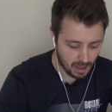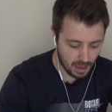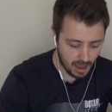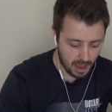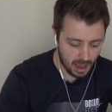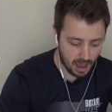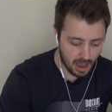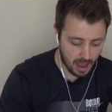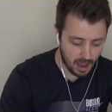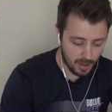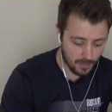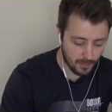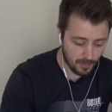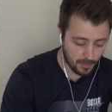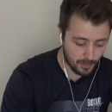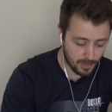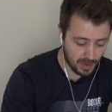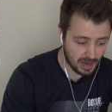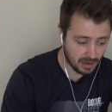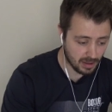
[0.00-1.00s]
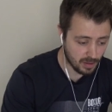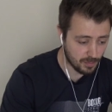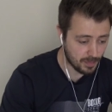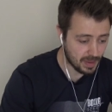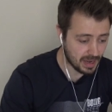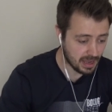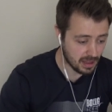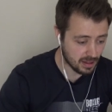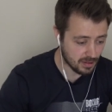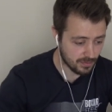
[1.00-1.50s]
um, being the
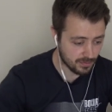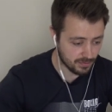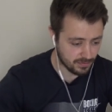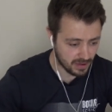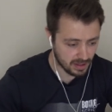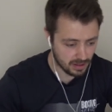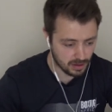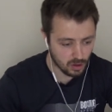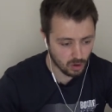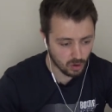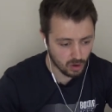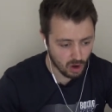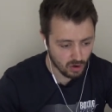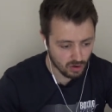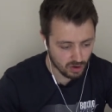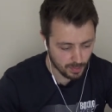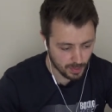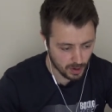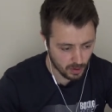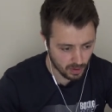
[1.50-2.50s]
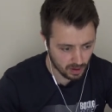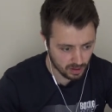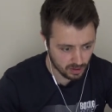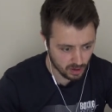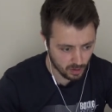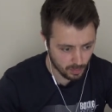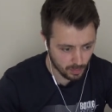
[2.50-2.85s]
biggest physical contributor to